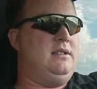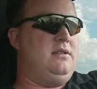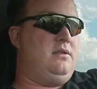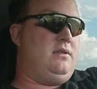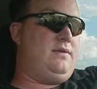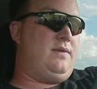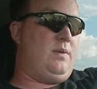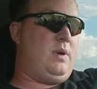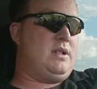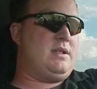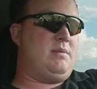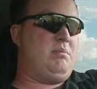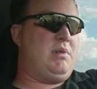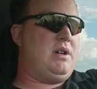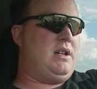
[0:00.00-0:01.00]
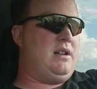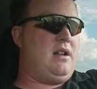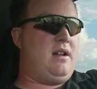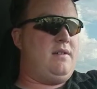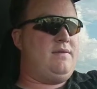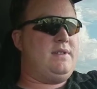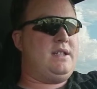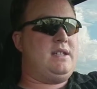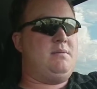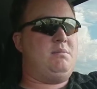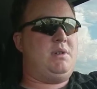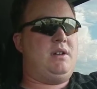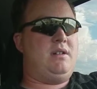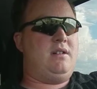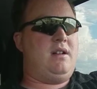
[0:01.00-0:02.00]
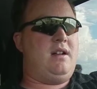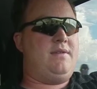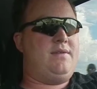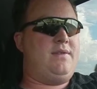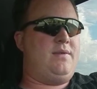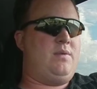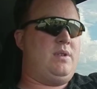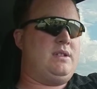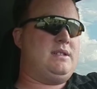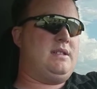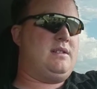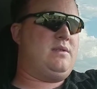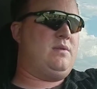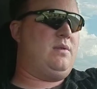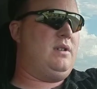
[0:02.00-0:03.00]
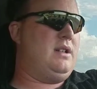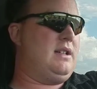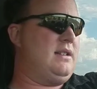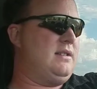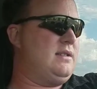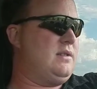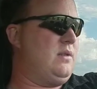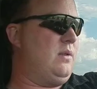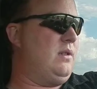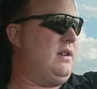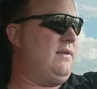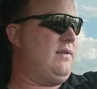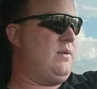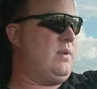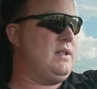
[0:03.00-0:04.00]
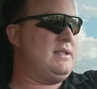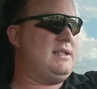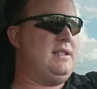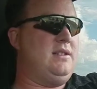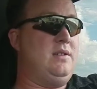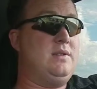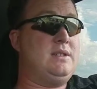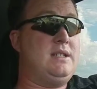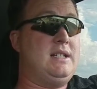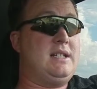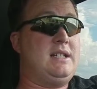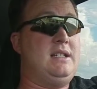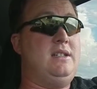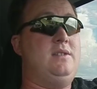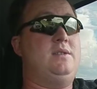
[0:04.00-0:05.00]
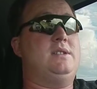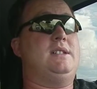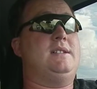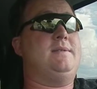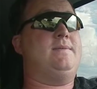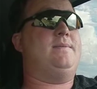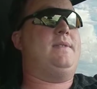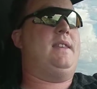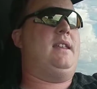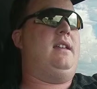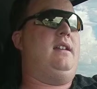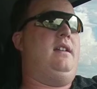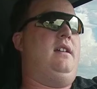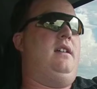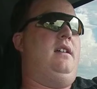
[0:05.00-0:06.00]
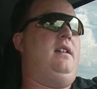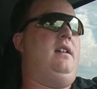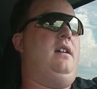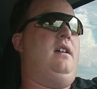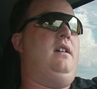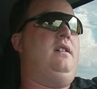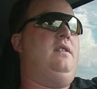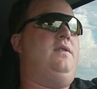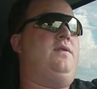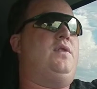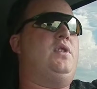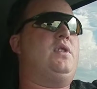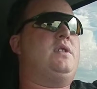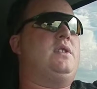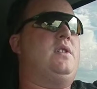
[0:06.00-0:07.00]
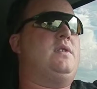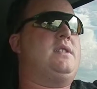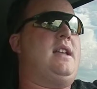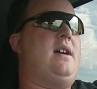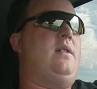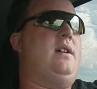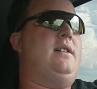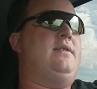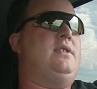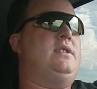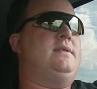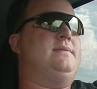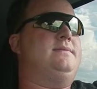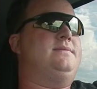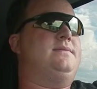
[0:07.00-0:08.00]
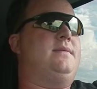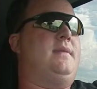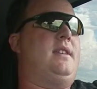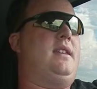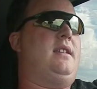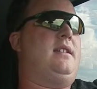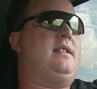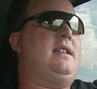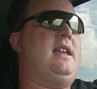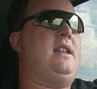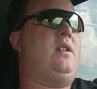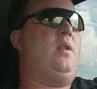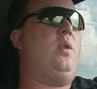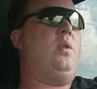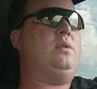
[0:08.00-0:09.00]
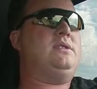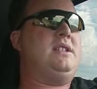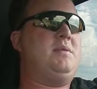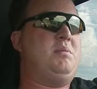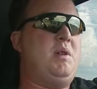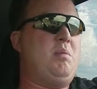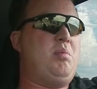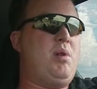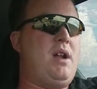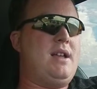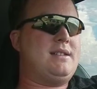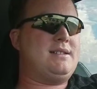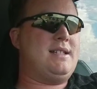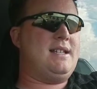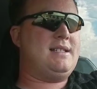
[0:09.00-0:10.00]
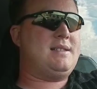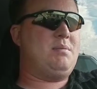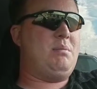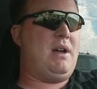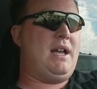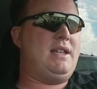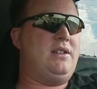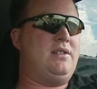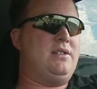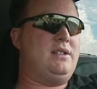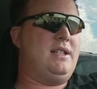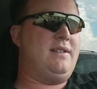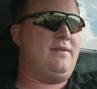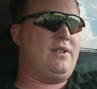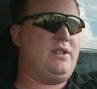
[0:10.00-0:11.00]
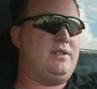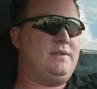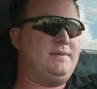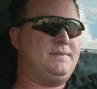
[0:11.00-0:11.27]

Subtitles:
If it wants to burn it off, it can burn it off. If it wants to store it, it can store it. If it wants to use it, it can use it. Fructose, however, can only be processed by your liver.